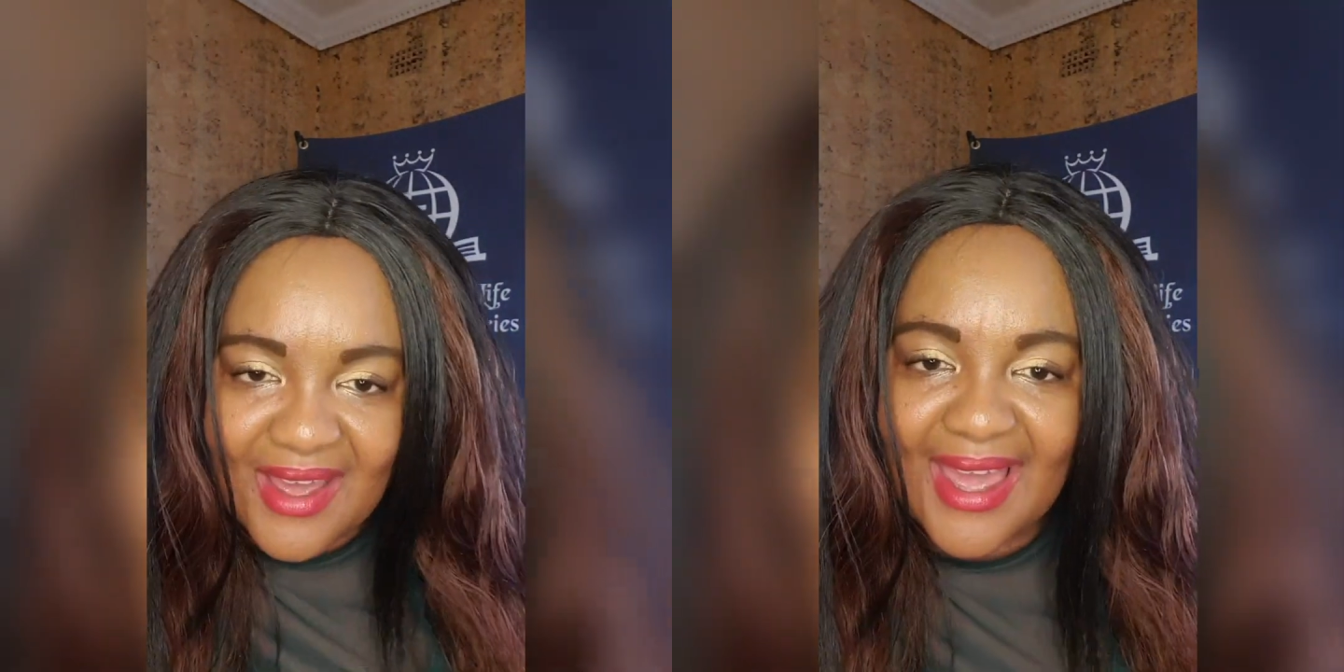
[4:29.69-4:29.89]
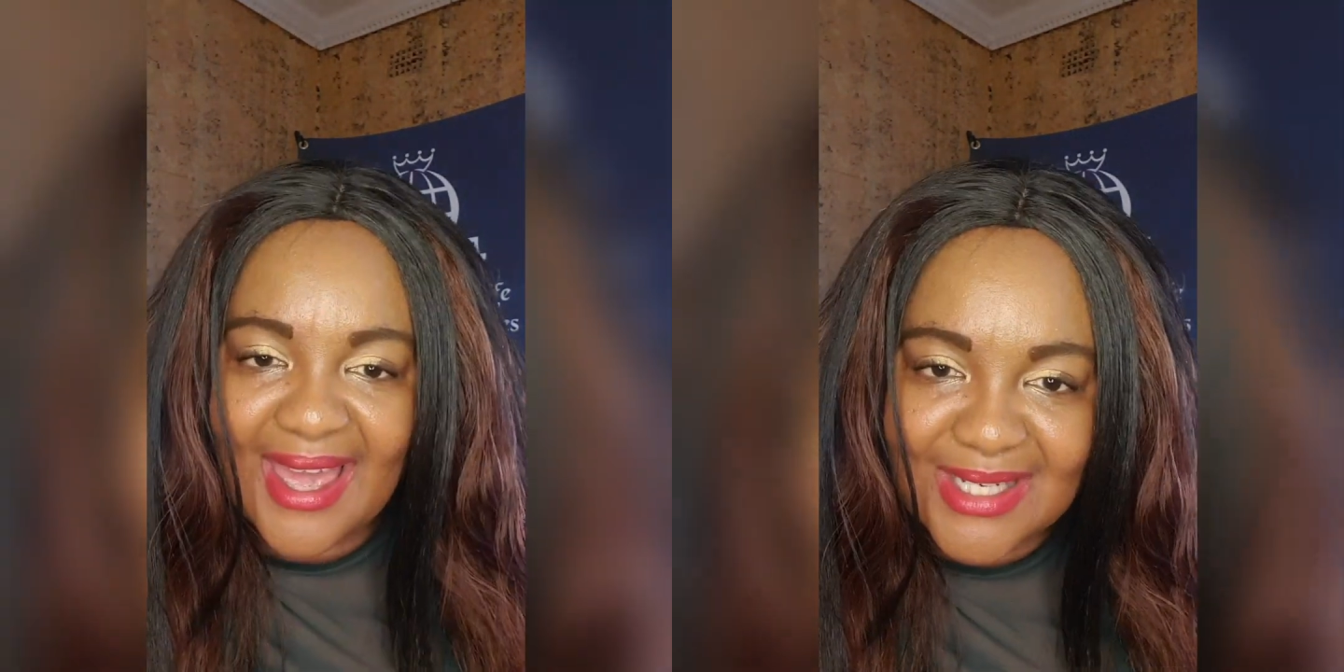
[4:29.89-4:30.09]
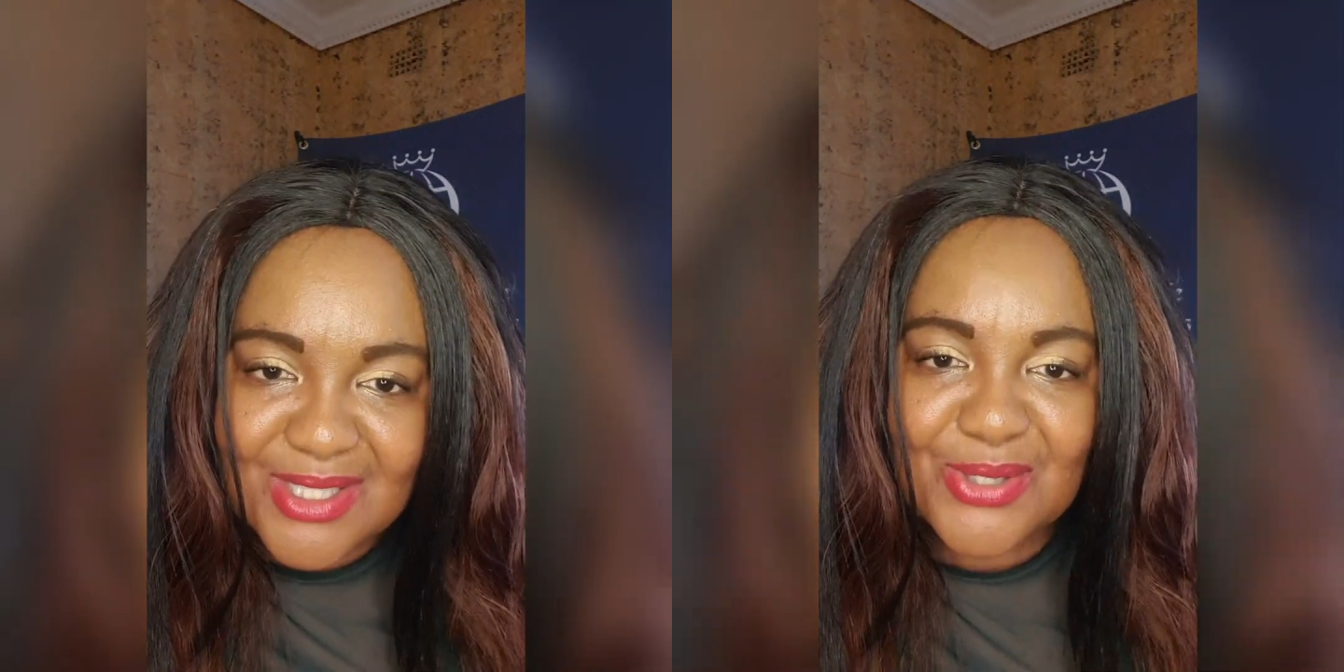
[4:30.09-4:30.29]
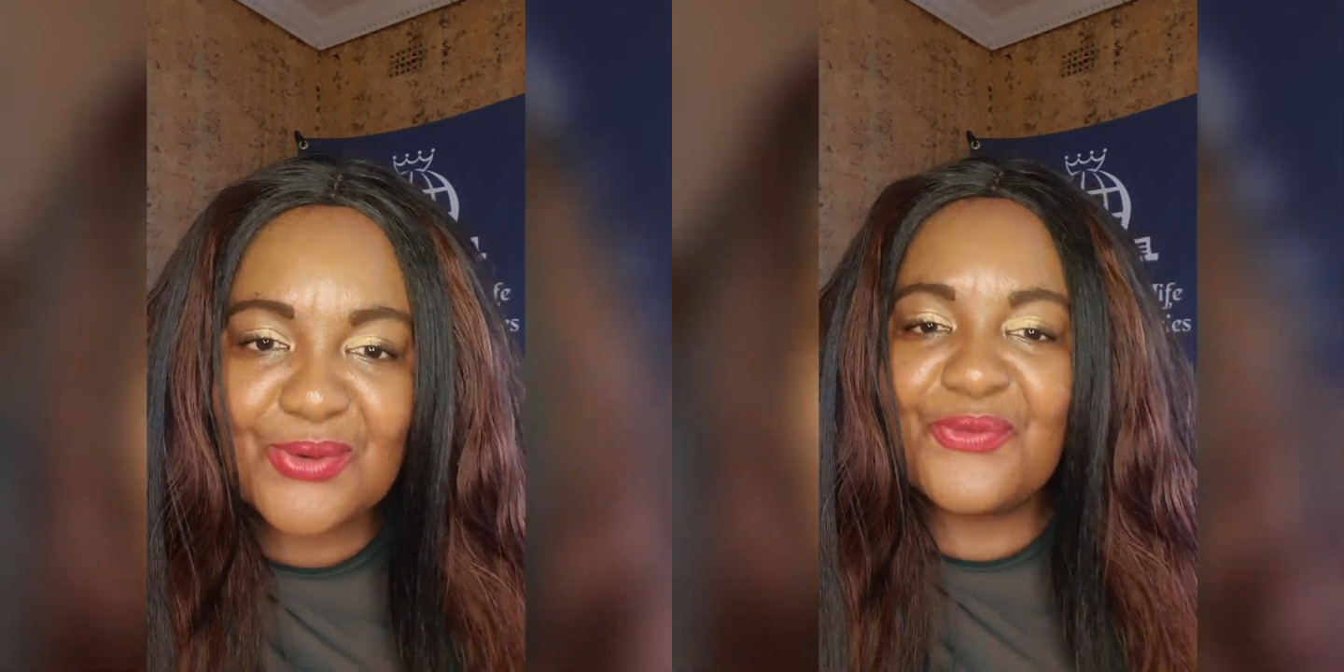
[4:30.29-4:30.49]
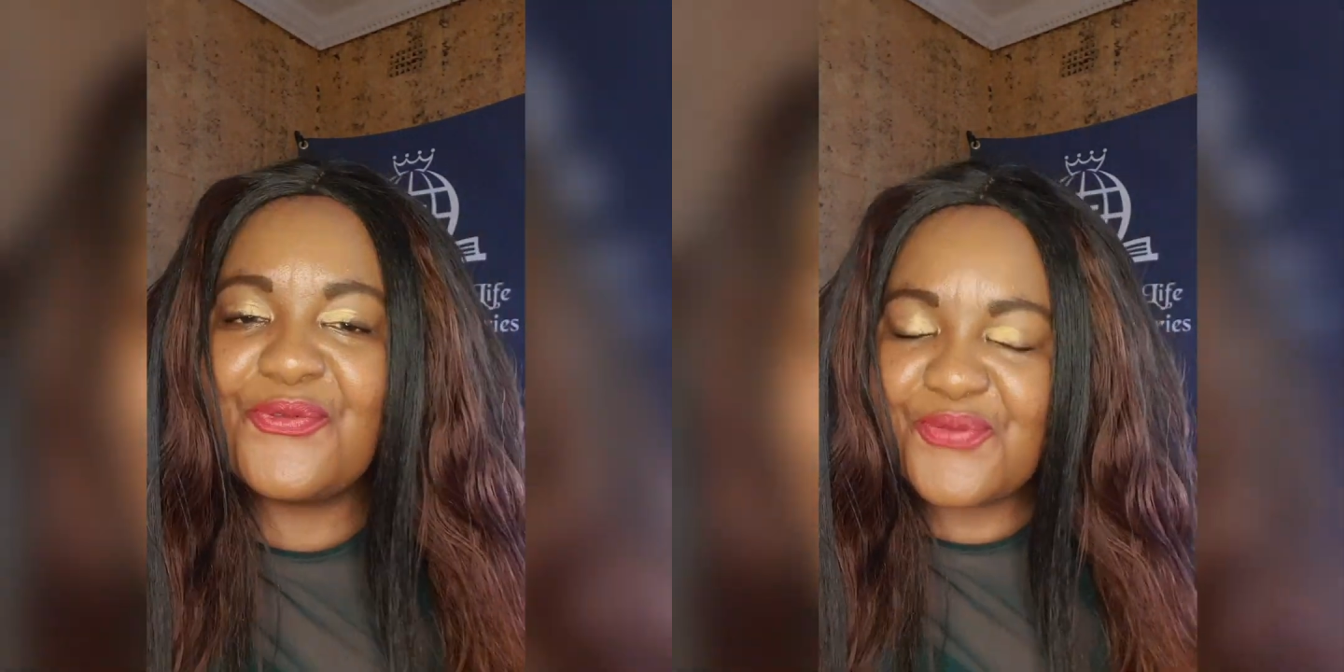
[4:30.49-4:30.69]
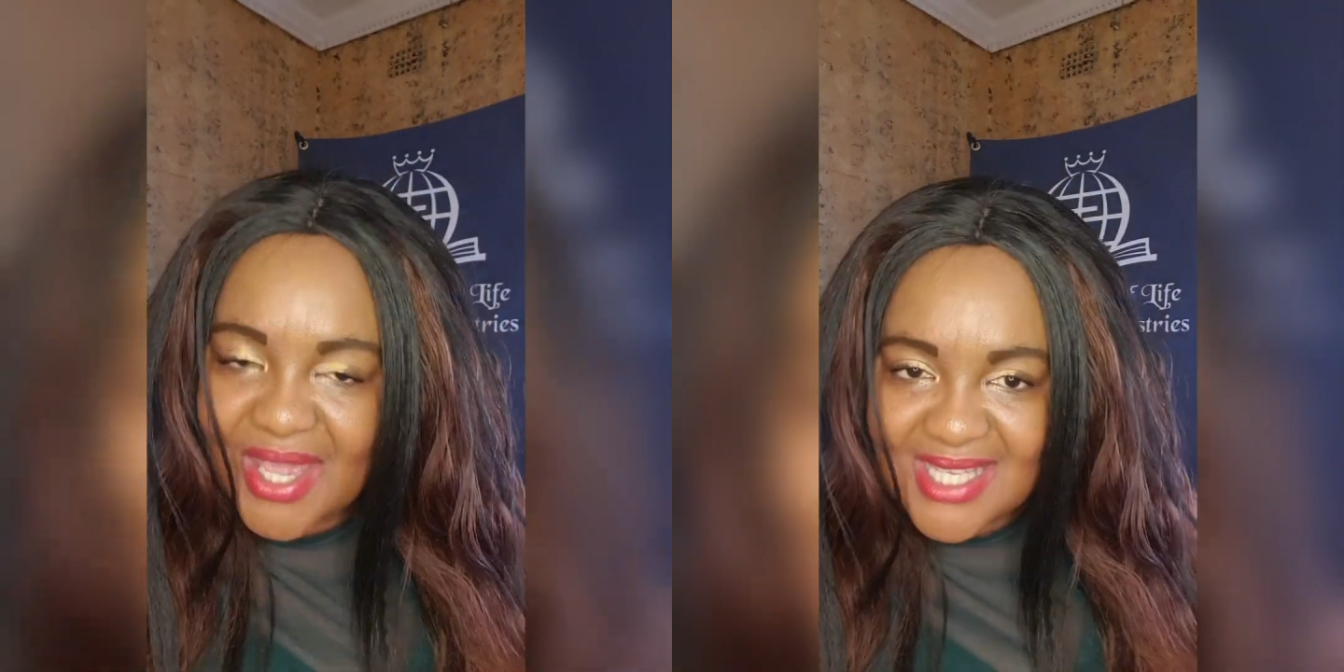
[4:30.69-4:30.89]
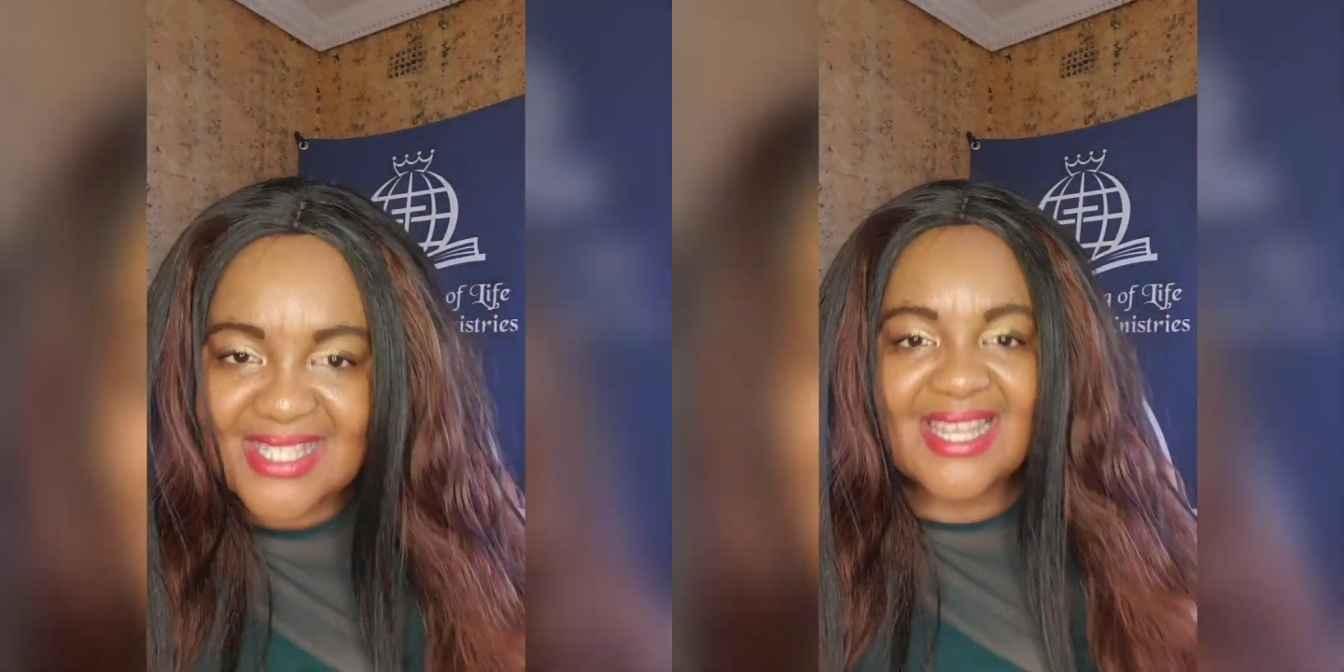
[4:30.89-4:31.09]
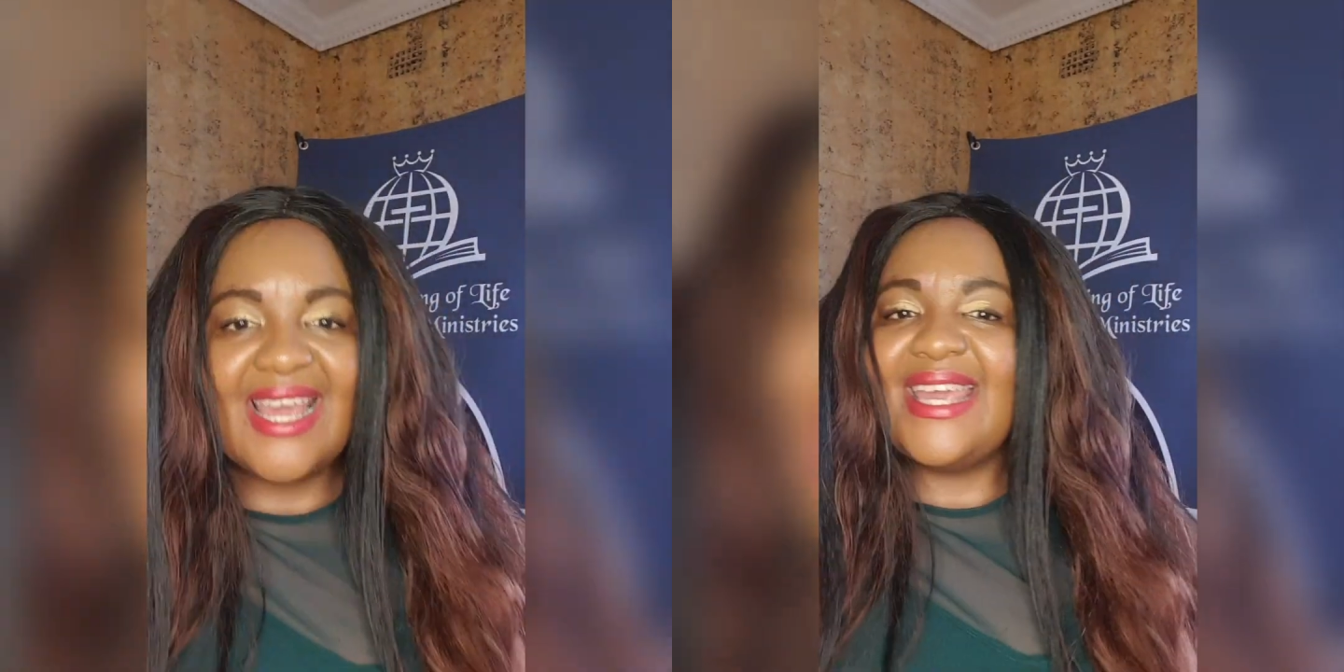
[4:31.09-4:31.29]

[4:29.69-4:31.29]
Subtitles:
had to face,